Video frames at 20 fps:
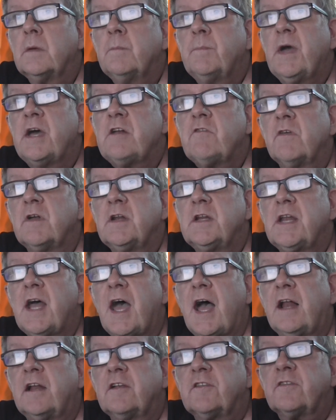Bedridden
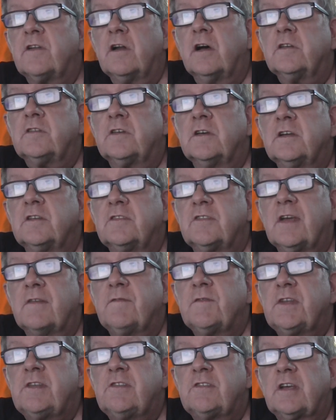Alice Lotter,
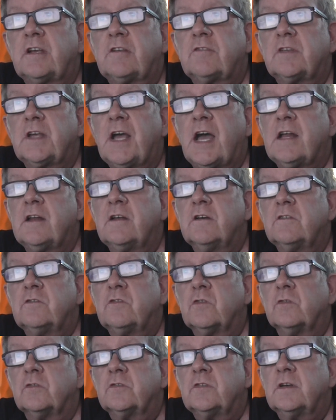76, and her
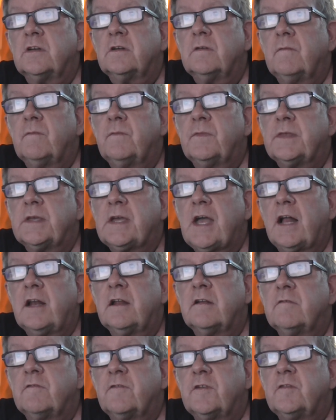daughter
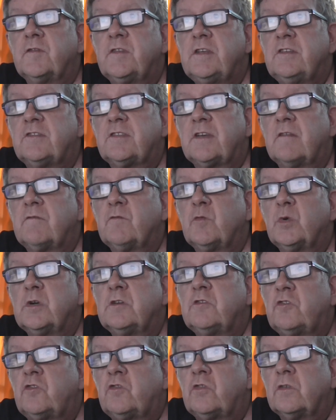Helen, 57, were
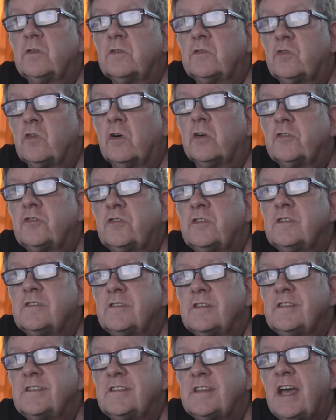tortured
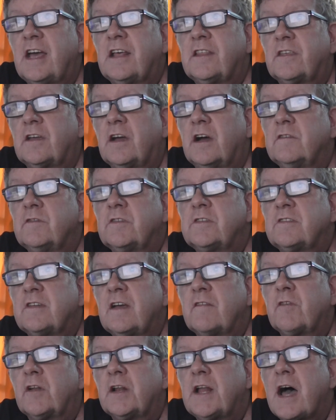to death over
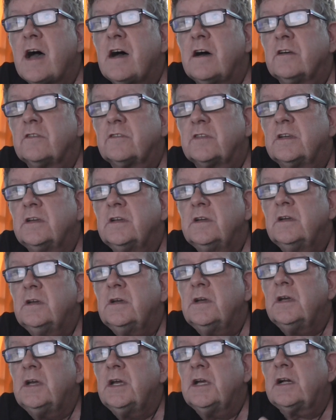several hours,
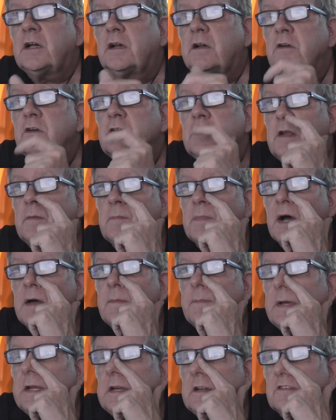including by
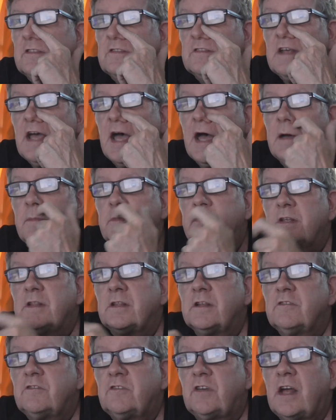being stabbed in
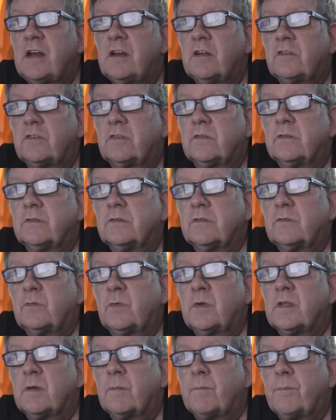the genitals
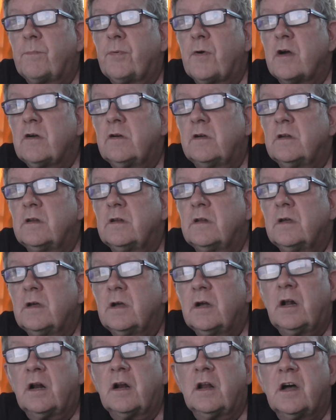with a broken
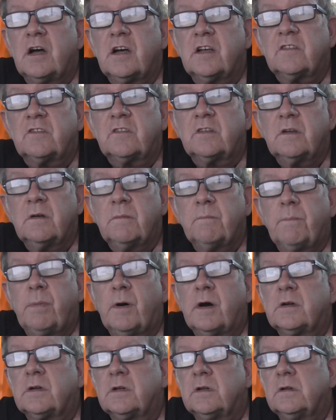glass
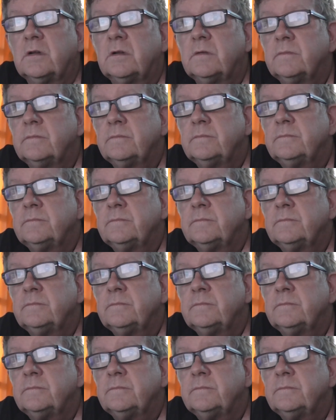bottle.